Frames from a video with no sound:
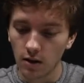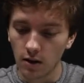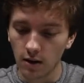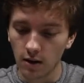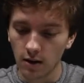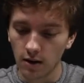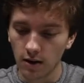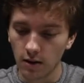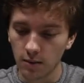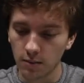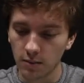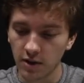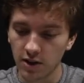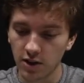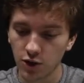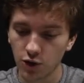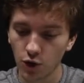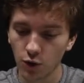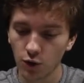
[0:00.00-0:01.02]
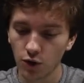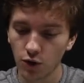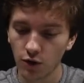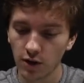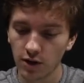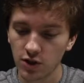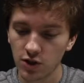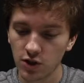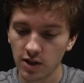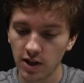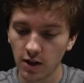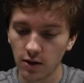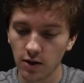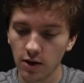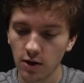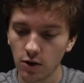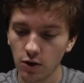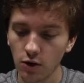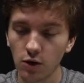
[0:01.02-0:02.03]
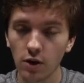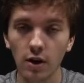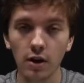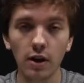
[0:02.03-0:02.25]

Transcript: Um, the stroke duration down here,